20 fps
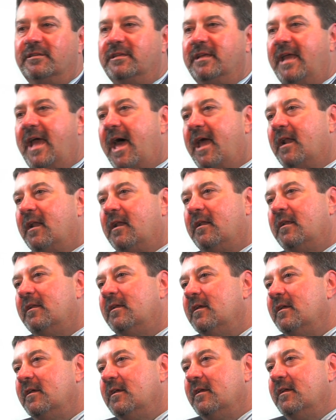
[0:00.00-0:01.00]
Seattle,
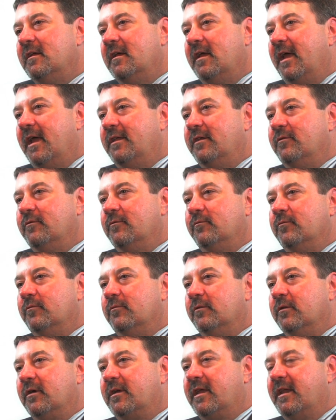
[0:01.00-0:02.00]
and you
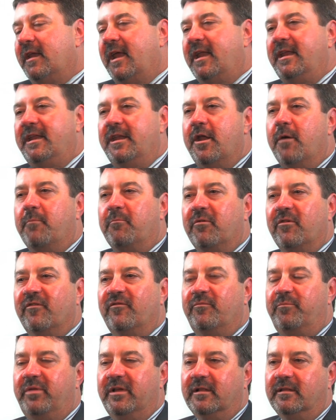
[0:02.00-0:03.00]
look at any number
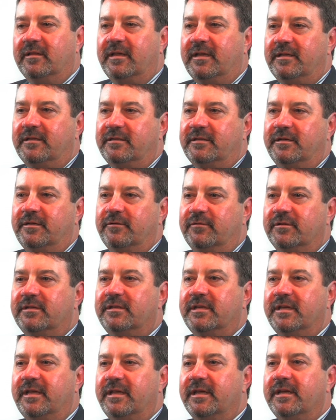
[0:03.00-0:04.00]
of buildings, you would
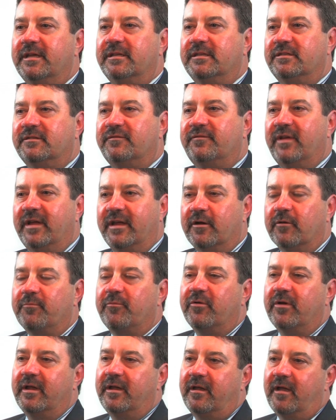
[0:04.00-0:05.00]
see his
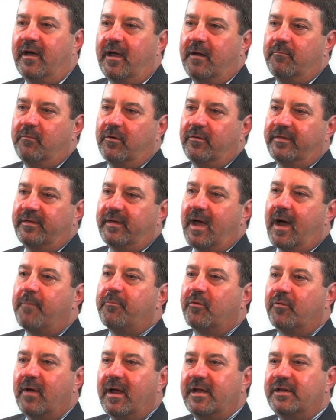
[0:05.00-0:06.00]
fingerprint on both the
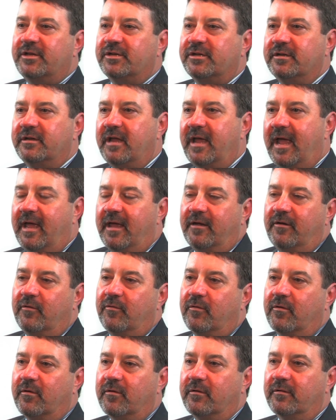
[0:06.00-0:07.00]
operation and
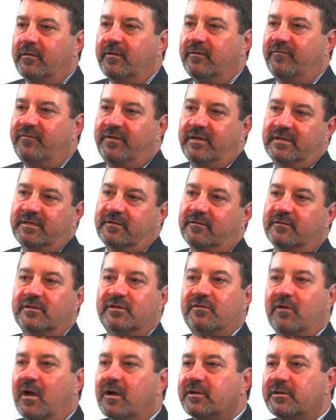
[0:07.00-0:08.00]
or the physical
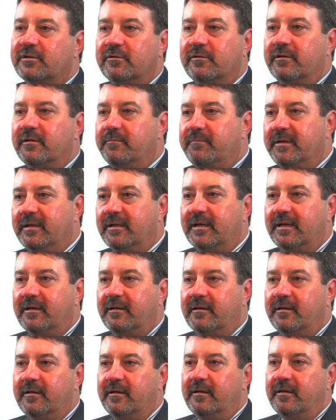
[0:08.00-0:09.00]
structure of the building.